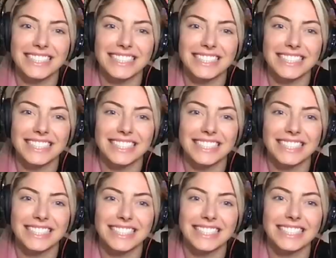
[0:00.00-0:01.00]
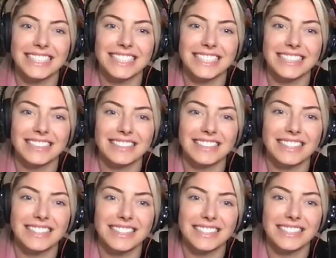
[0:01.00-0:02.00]

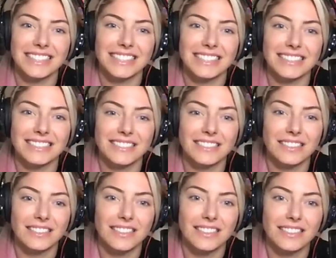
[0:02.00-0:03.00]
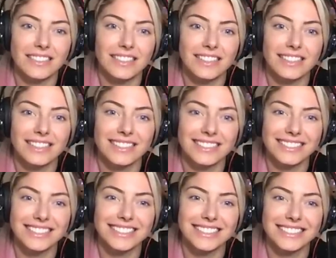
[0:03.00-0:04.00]

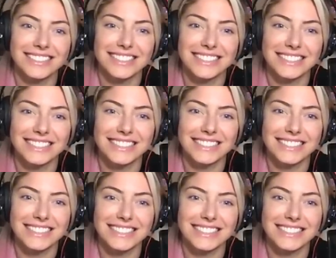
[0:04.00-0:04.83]
The person shown says nothing.